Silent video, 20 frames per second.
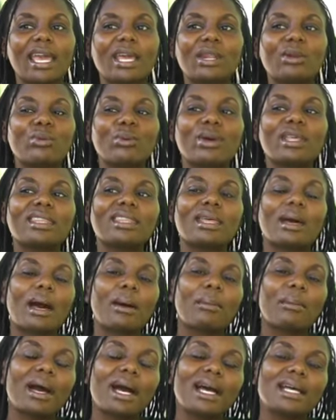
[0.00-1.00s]
And when
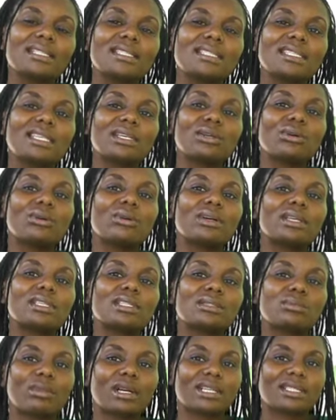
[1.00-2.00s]
a man's ego
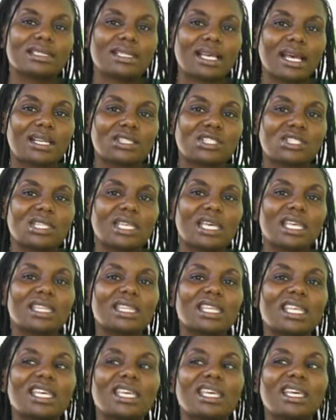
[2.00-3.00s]
is massaged,
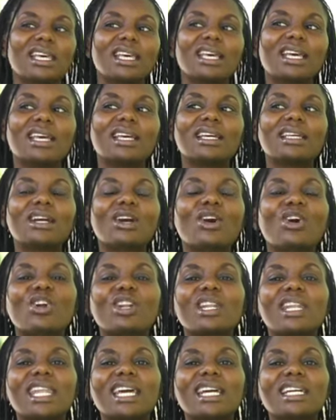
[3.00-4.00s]
then they
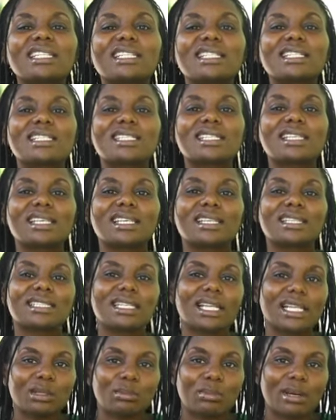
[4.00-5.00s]
connect
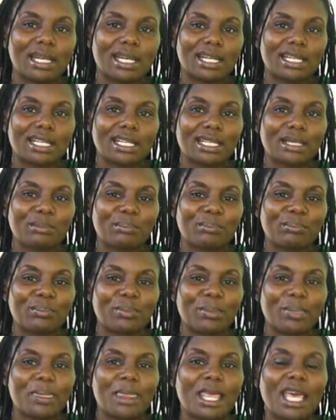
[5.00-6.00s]
deliberately.
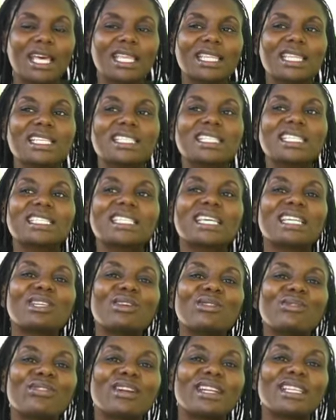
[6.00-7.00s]
This is the
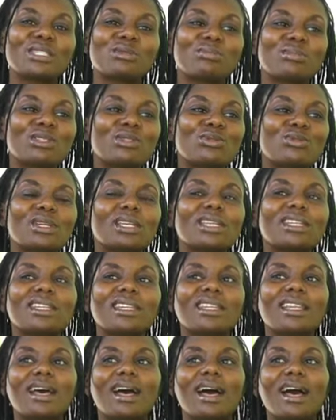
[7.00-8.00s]
difference
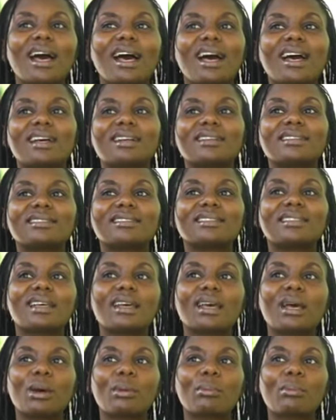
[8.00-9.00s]
between
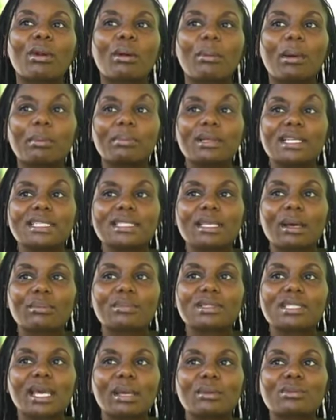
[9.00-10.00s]
probably
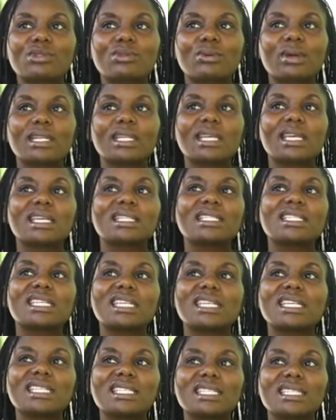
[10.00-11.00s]
sometimes when it
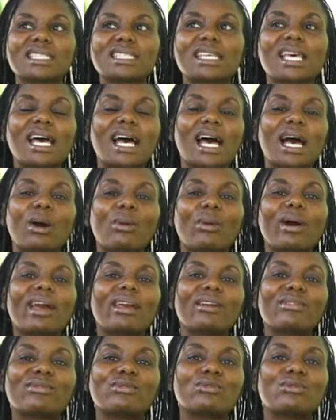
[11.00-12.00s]
is a
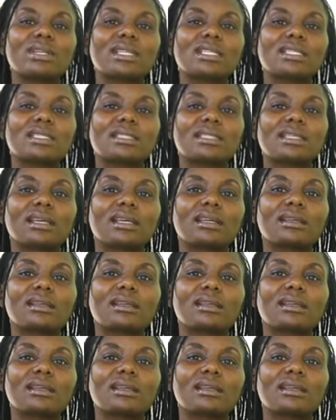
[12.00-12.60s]
wife who is